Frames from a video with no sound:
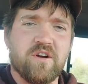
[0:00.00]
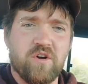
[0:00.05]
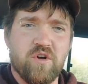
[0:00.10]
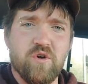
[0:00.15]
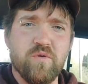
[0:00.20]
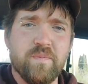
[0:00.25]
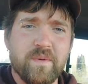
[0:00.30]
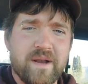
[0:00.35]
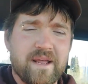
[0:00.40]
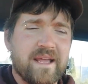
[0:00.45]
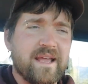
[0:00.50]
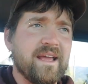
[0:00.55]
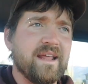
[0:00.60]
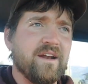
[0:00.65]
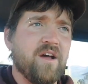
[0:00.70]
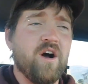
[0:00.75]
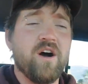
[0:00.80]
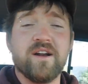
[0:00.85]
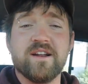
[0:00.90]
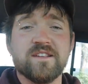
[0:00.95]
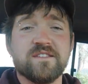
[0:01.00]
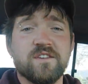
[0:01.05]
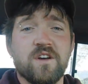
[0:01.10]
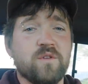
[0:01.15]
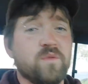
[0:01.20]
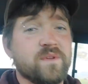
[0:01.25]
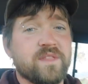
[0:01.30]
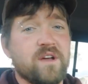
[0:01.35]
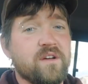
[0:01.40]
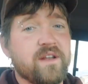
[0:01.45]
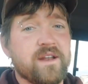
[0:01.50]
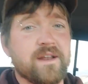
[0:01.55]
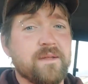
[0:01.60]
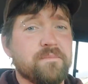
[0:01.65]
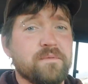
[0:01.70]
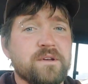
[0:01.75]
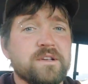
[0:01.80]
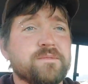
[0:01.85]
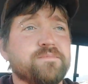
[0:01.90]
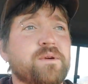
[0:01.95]
opening it on its own without any
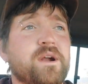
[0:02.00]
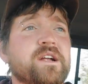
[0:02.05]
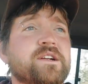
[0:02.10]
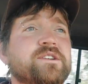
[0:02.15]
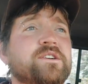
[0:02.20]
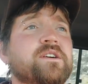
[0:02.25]
boost pressure.